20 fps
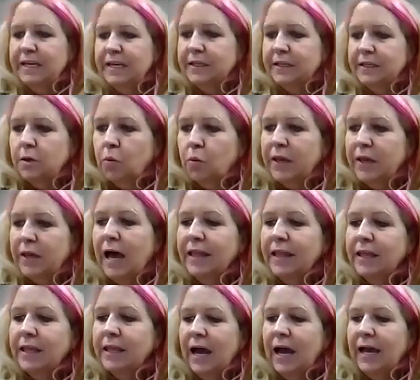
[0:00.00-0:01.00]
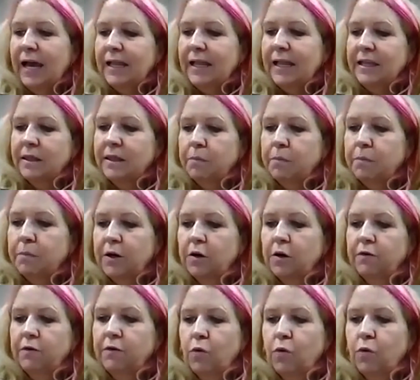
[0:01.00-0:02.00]
So we got the highlight, the
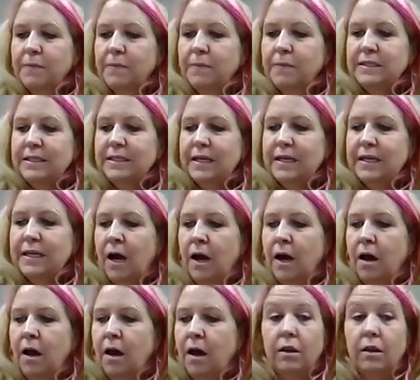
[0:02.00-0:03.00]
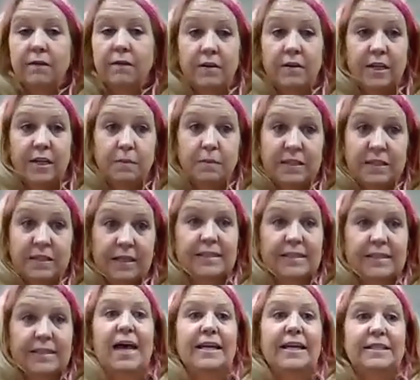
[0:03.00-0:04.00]
piriformis, all of the deep six
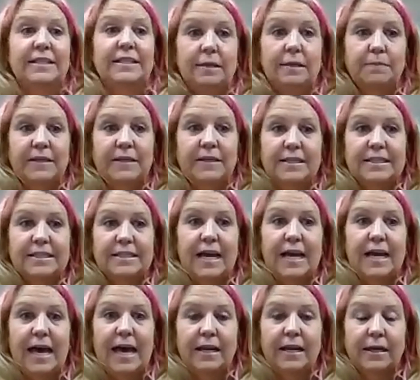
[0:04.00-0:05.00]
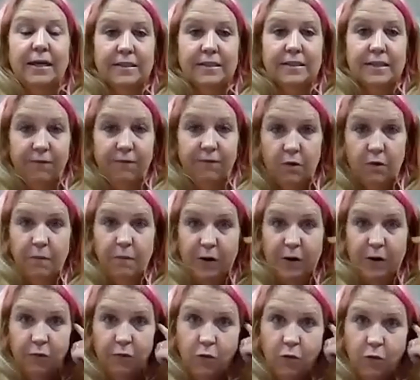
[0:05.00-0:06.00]
lie deep to the sciatic except for the
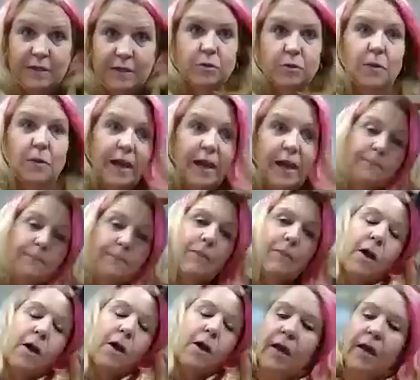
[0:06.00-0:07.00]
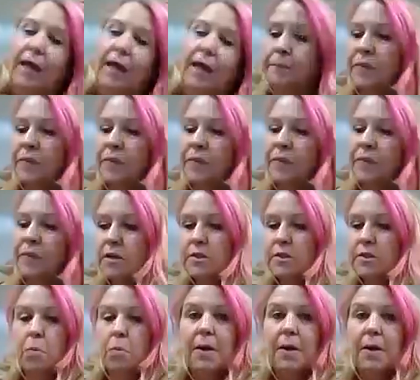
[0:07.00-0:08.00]
piriformis, right? Okay. So
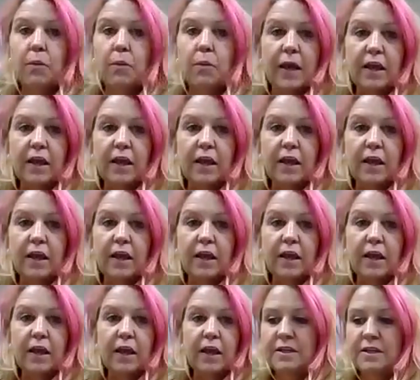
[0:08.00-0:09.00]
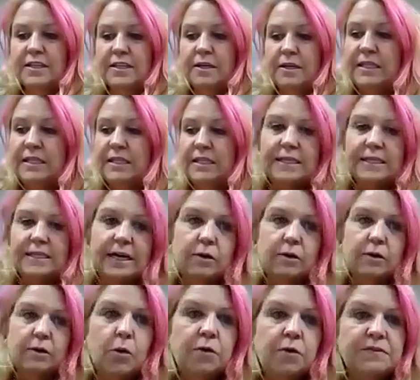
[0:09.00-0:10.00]
my way of remembering the deep six, I don't
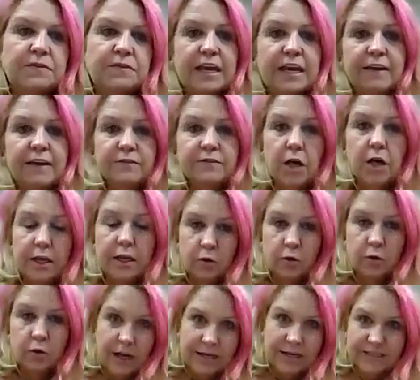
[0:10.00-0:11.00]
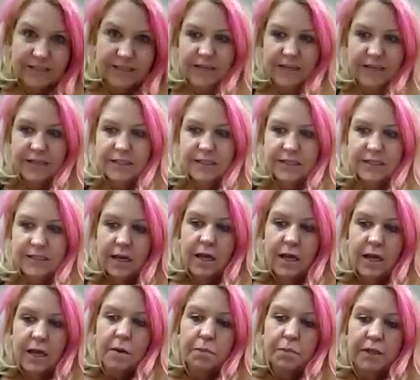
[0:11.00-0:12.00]
know if Dave taught you guys this.
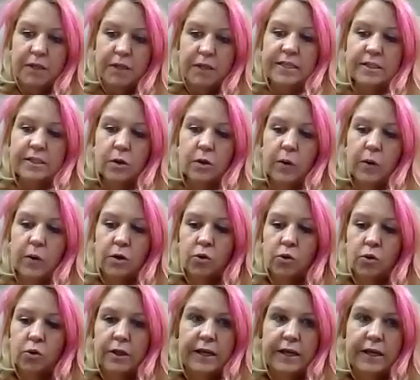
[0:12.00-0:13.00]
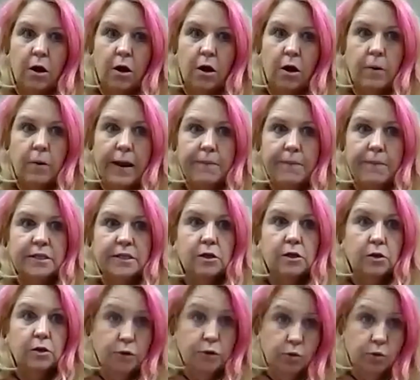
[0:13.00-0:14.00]
Please quit oogling our grandma's
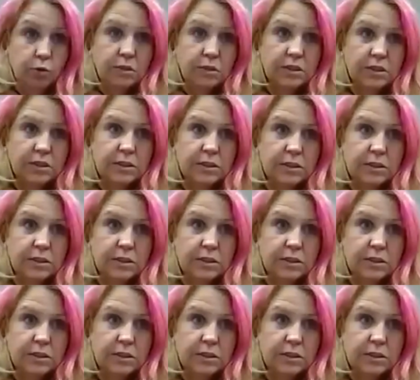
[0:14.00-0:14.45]
glutes.